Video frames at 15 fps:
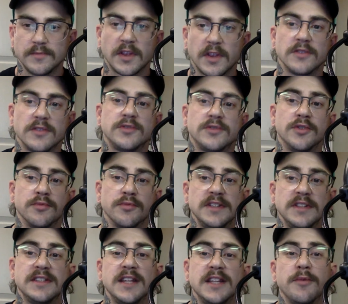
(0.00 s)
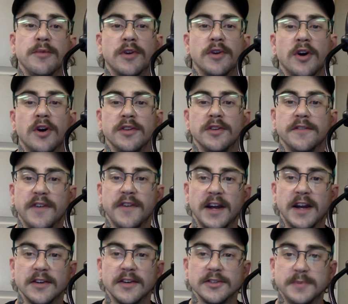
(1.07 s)
So the reason they were called the
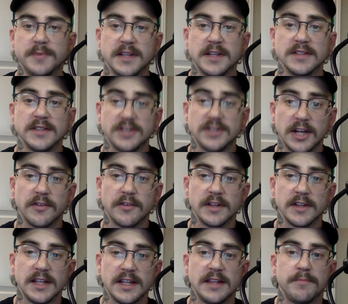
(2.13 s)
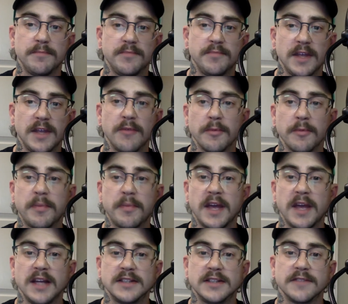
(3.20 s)
Finders because generally they were
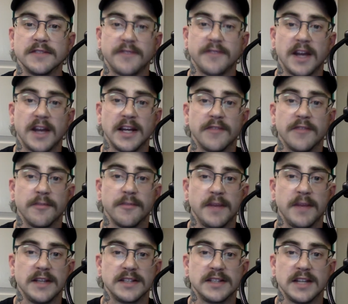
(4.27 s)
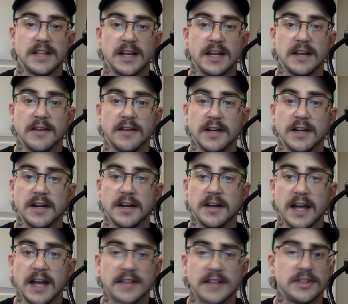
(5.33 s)
paid to find information and
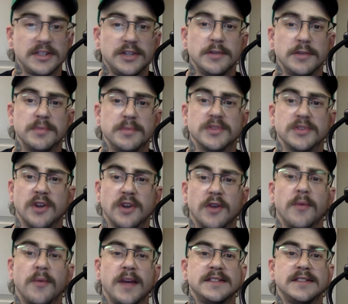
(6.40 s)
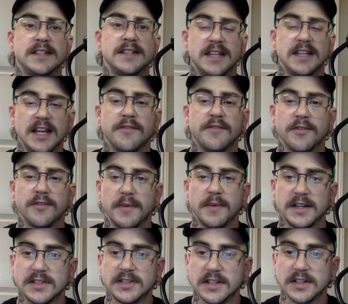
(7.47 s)
executed bizarre ways to get
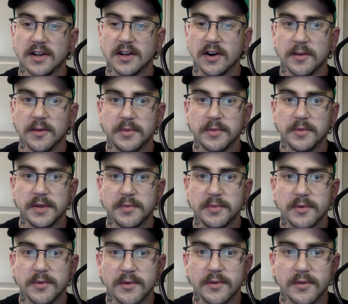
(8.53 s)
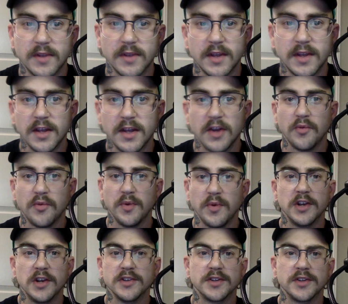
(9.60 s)
information on people.
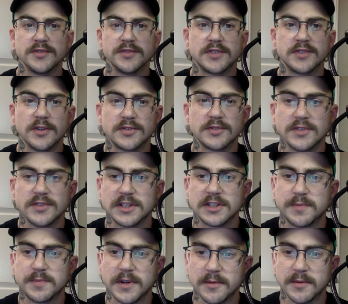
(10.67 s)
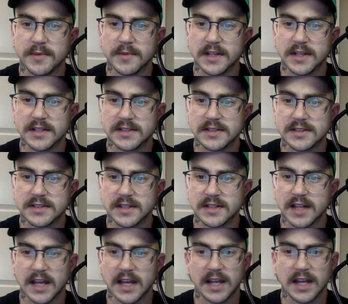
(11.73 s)
Weird little social experiments,
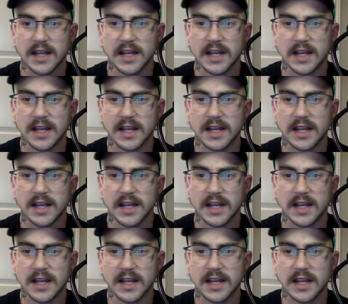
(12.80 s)
like